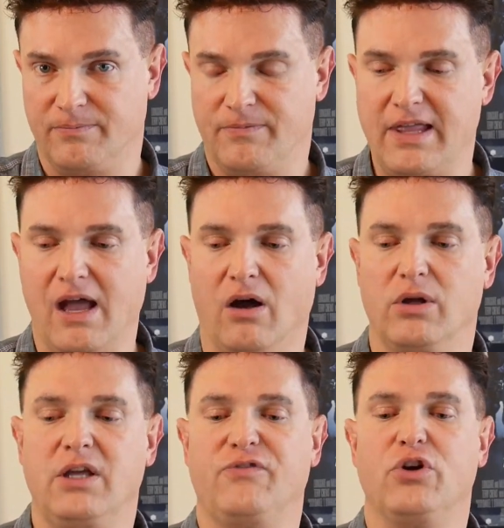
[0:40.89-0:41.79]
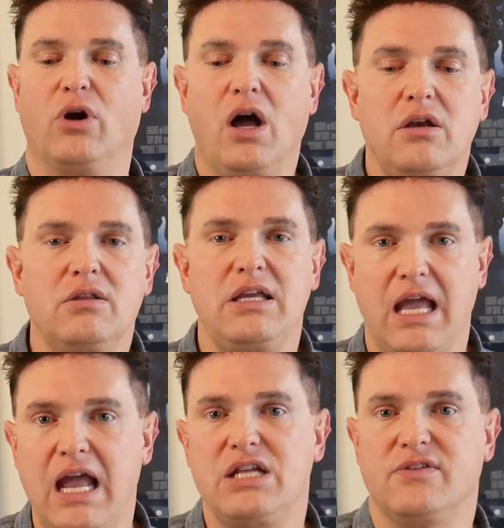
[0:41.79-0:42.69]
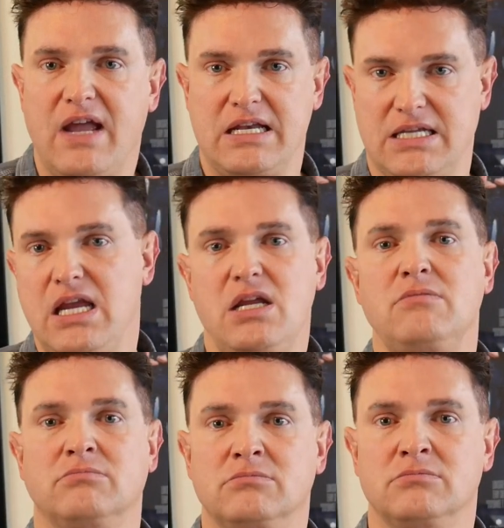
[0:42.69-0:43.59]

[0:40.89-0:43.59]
Now, if you're under the age of 18,